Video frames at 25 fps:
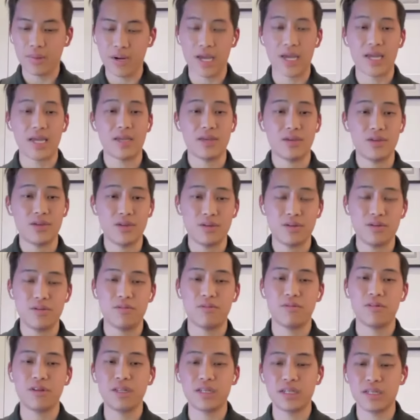But
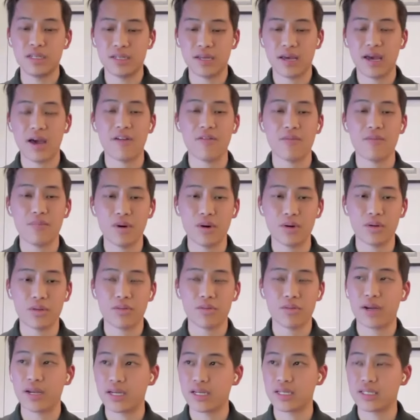you really need to have
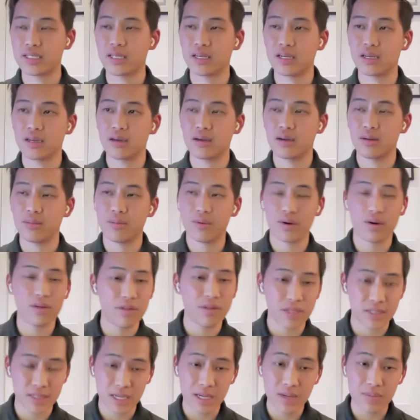both, right? Because, like, a
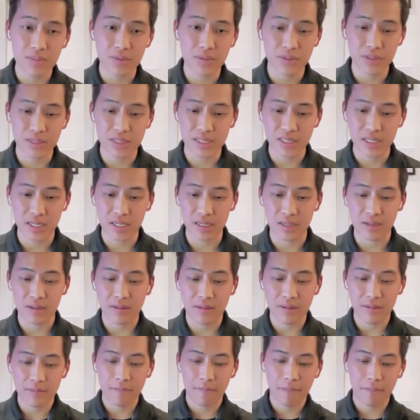perfect example is
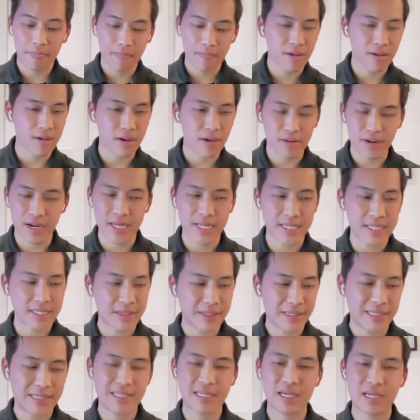like, okay, great.
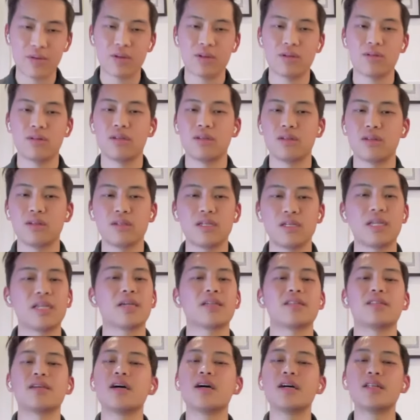So let's say we're
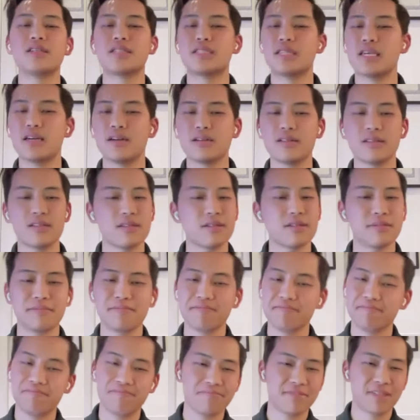getting a ton of sales,
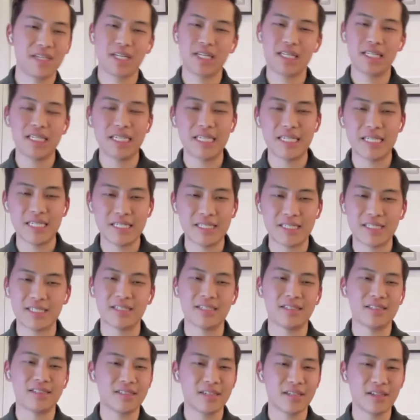ton of
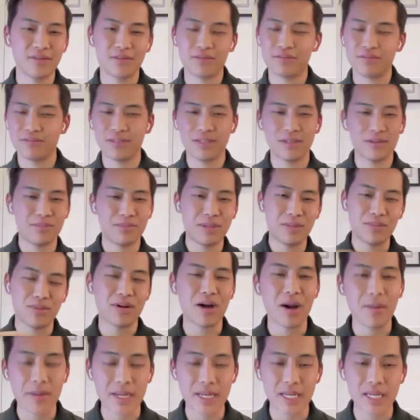leads, and ton of
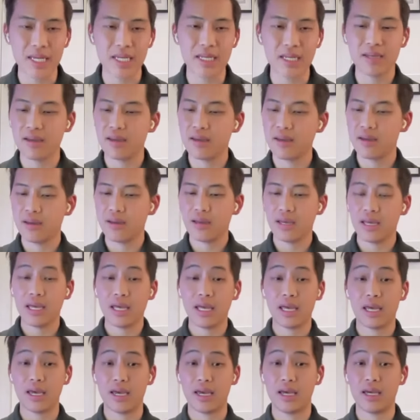people coming in.
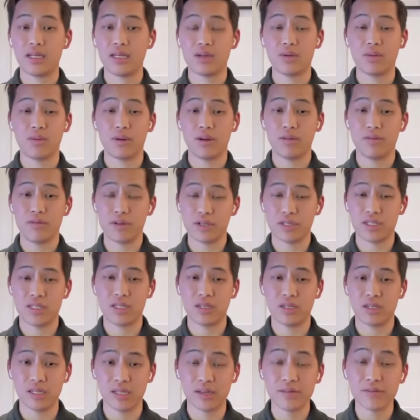And what if your
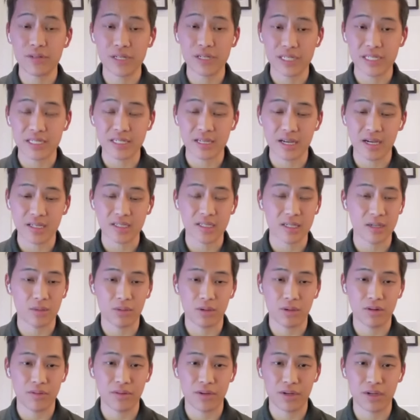delivery sucks?
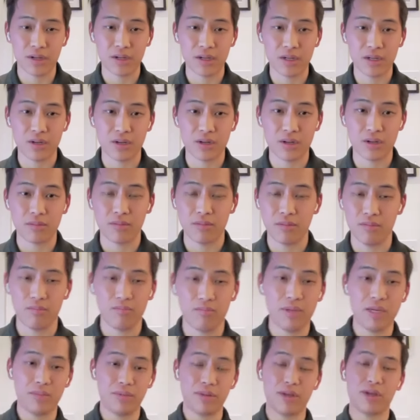Like, what if your
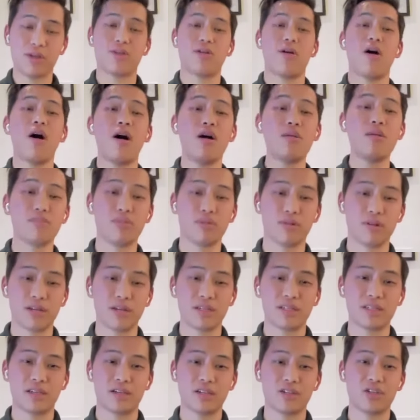people that you're
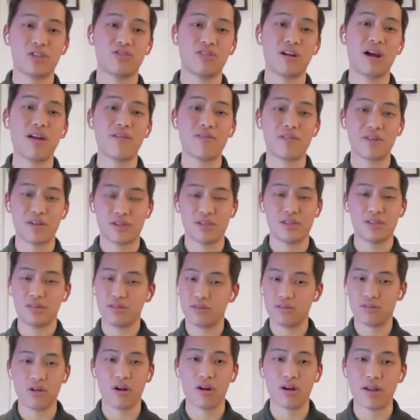onboarding sucks? Your
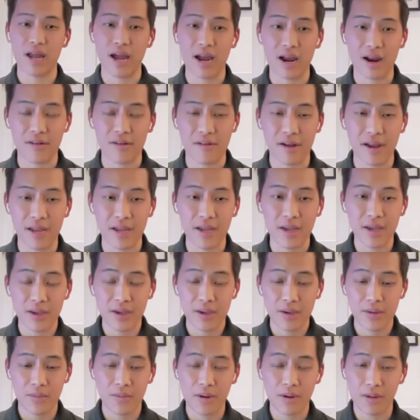drivers are not great.
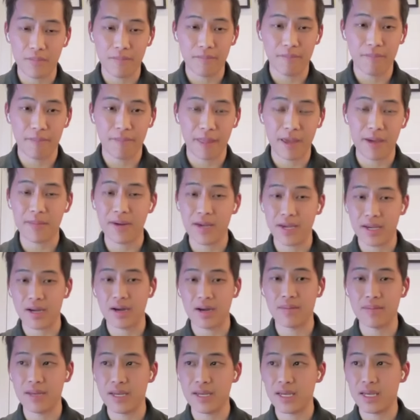Well, they might
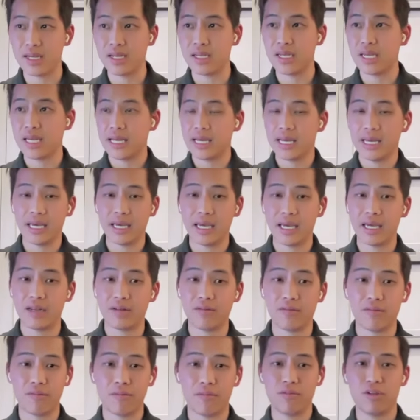come in,
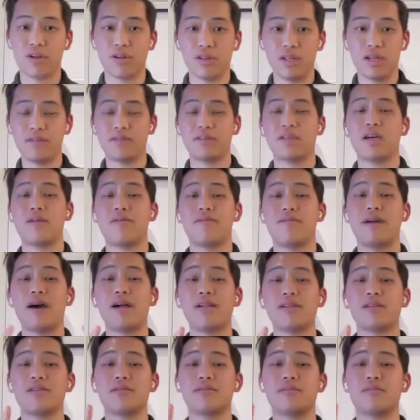and your lifetime
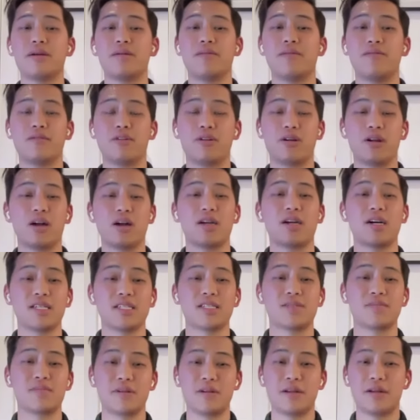value might, for a
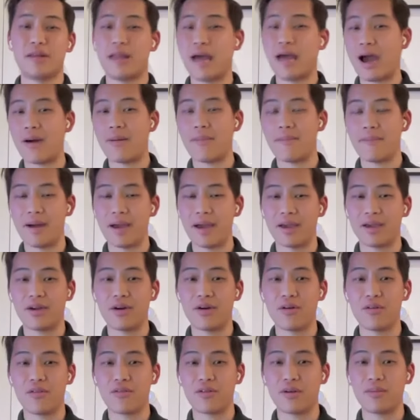customer now,
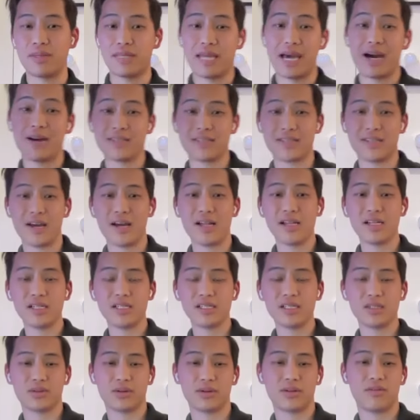might go from
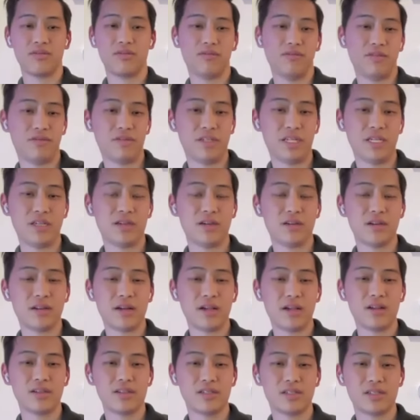$1,000 or
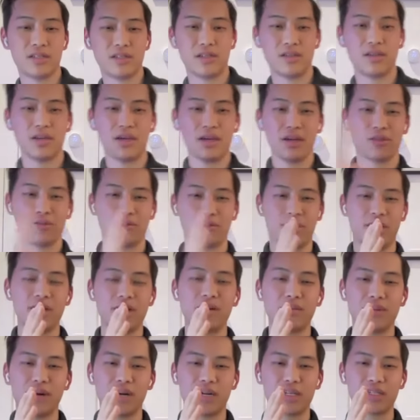$1,500 to
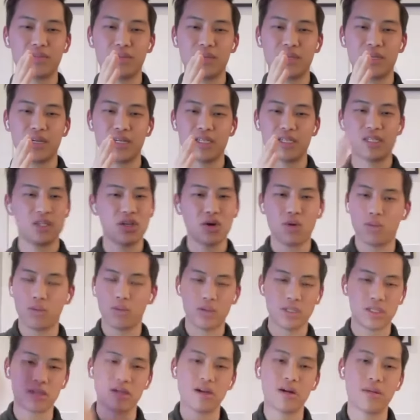$300 because no
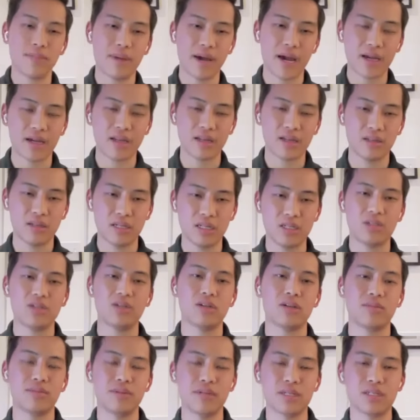one wants to come back
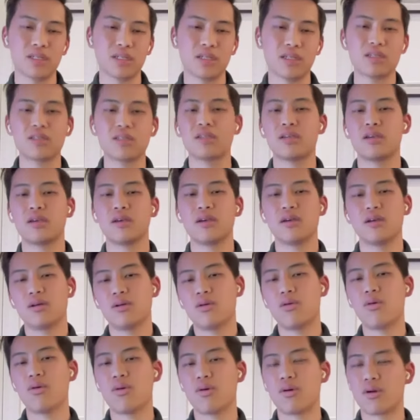into your business,
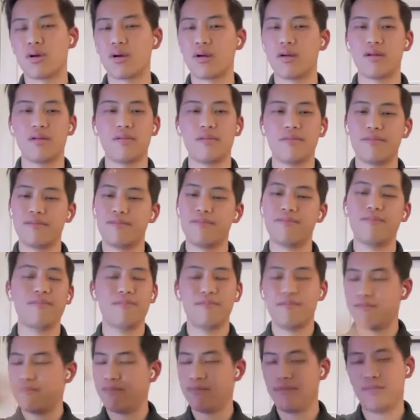or
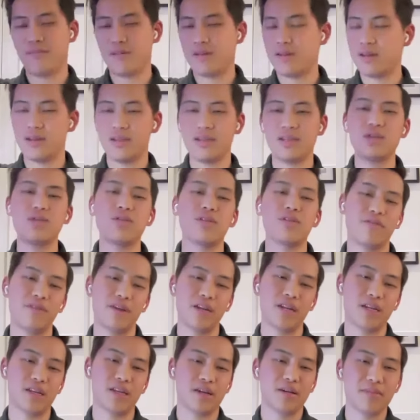to
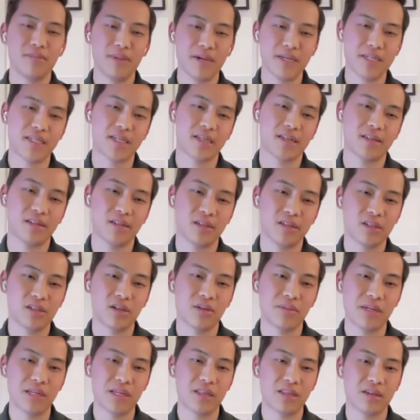infinity. Basically, there's
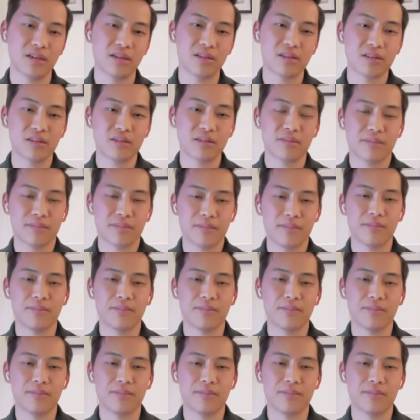so many things.